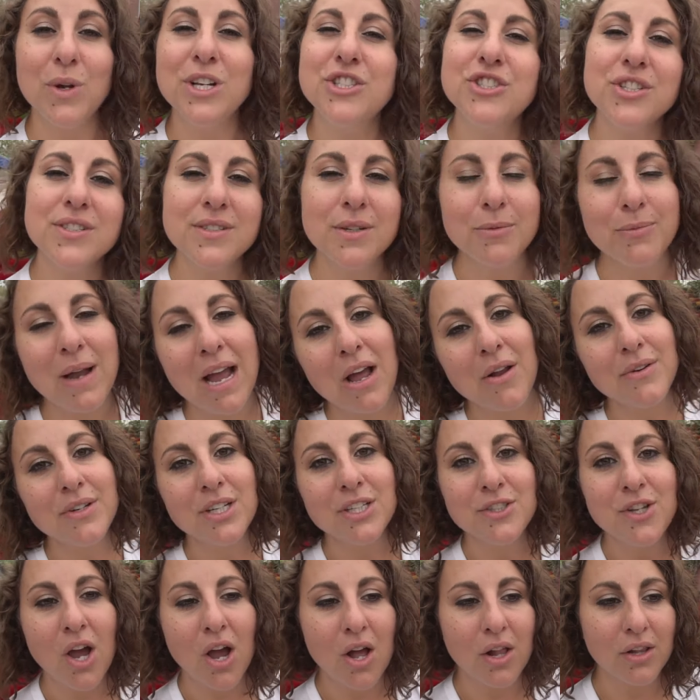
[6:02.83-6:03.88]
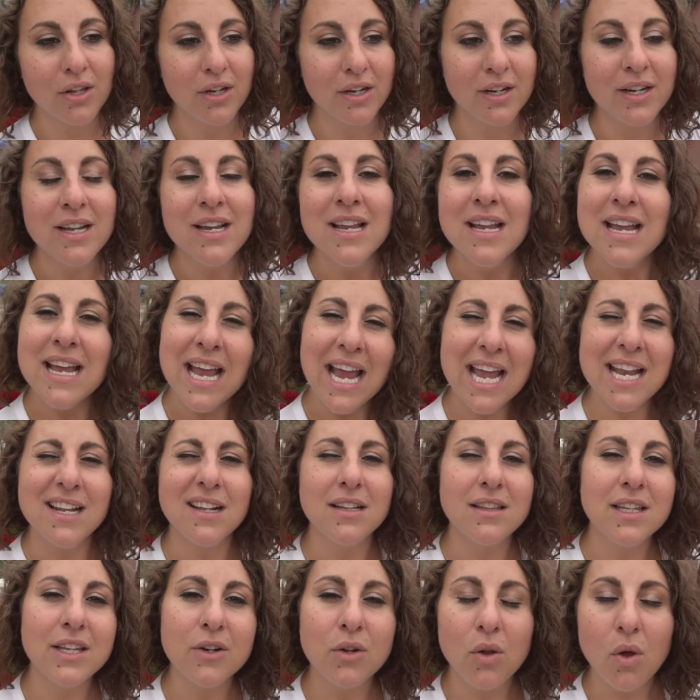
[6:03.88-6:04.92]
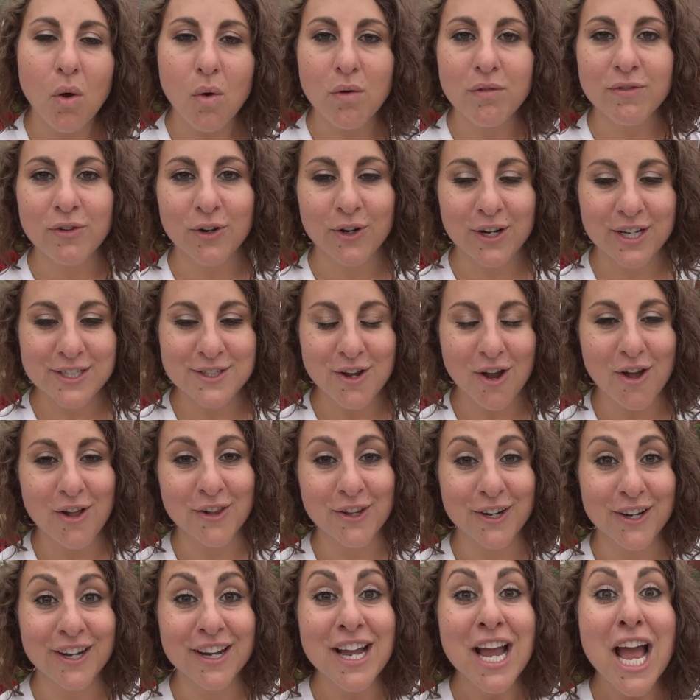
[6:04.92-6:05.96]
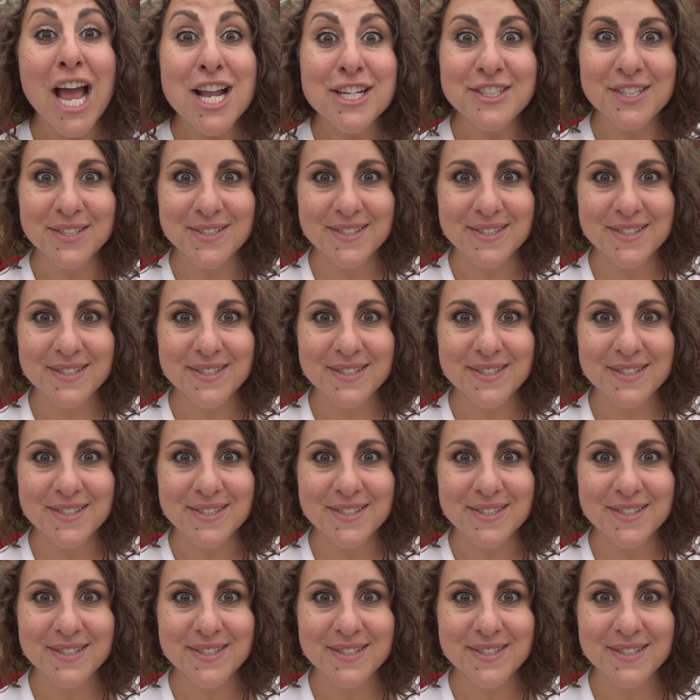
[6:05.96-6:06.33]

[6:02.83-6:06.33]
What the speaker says: which is around $1 and a little over $1 to